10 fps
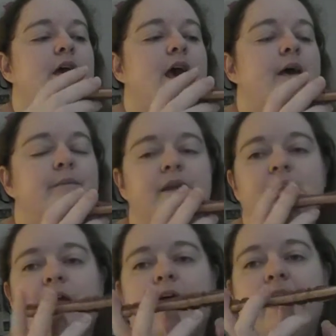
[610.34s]
I
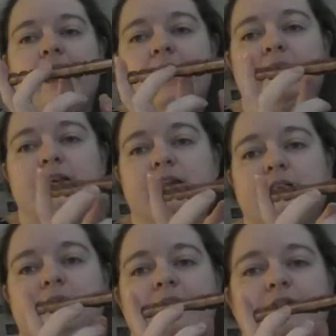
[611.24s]
mean, I
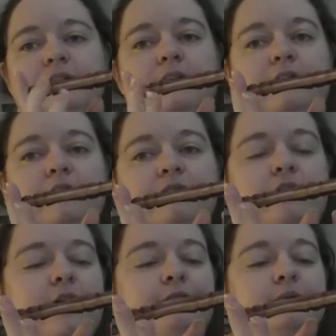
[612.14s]
the level that of
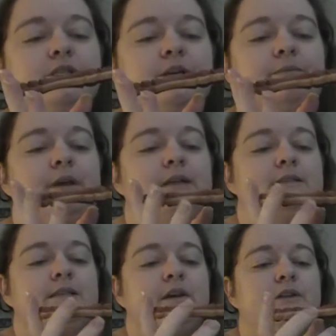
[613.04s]
craftsmanship and
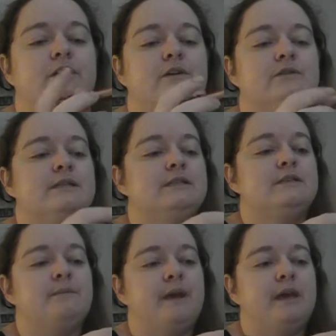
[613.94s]
skill that goes
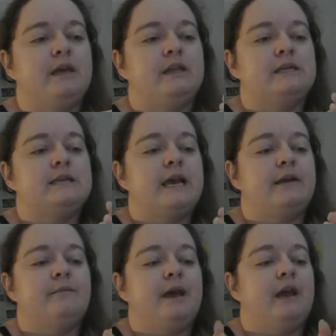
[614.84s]
into making these
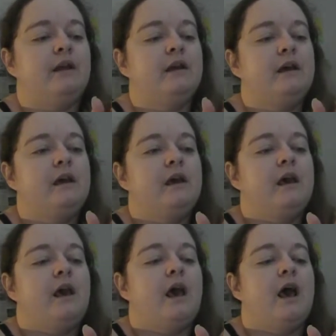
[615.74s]
handmade,
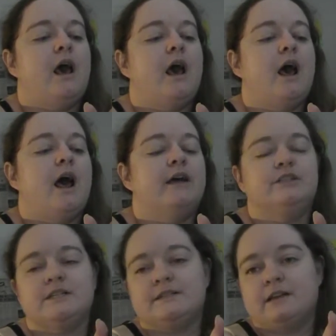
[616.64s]
I
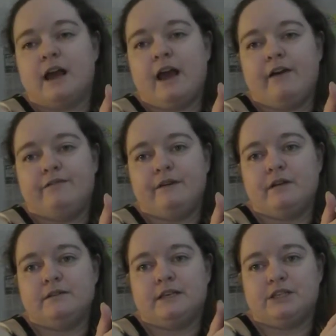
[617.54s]
have
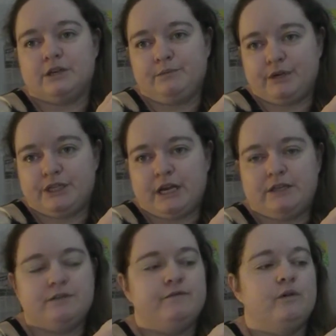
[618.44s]
such an
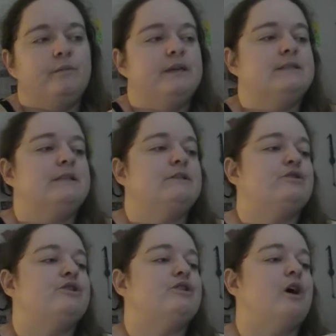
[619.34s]
appreciation for, because these are
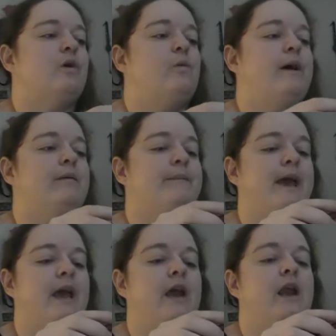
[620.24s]
so well
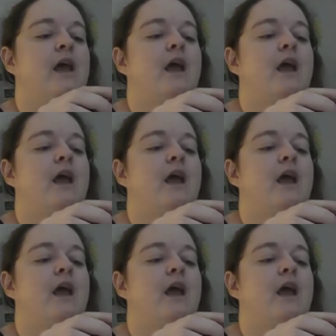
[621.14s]
made.